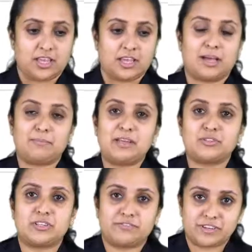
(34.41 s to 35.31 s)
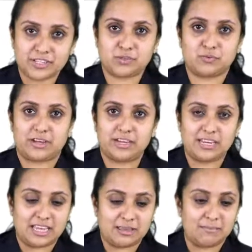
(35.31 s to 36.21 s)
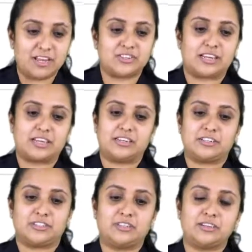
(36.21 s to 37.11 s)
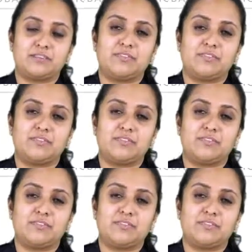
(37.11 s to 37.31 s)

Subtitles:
Coming to the first one, image recognition.